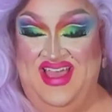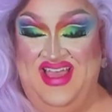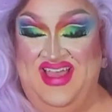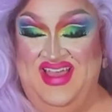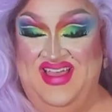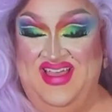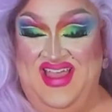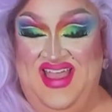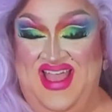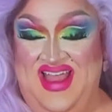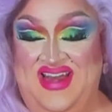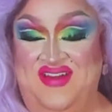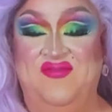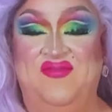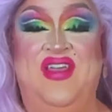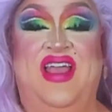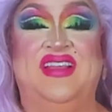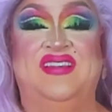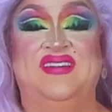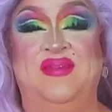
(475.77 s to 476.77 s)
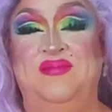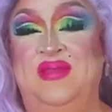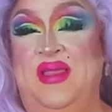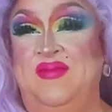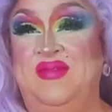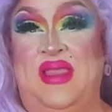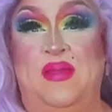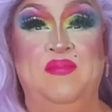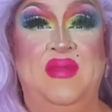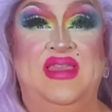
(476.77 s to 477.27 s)
and in fact,
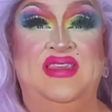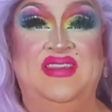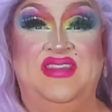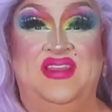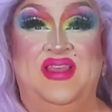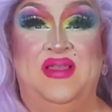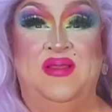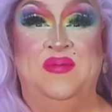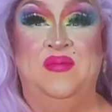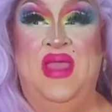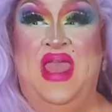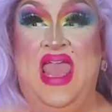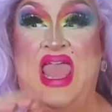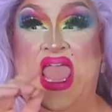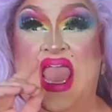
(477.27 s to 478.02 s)
sometimes I miss them,